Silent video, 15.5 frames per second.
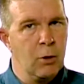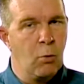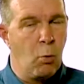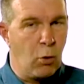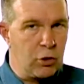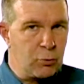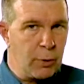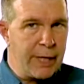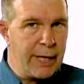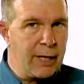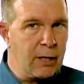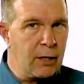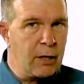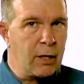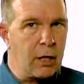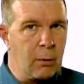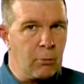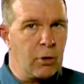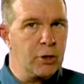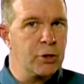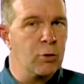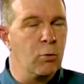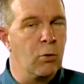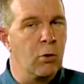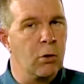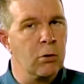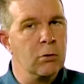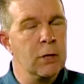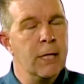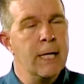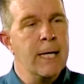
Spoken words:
Once we get into the commercial world,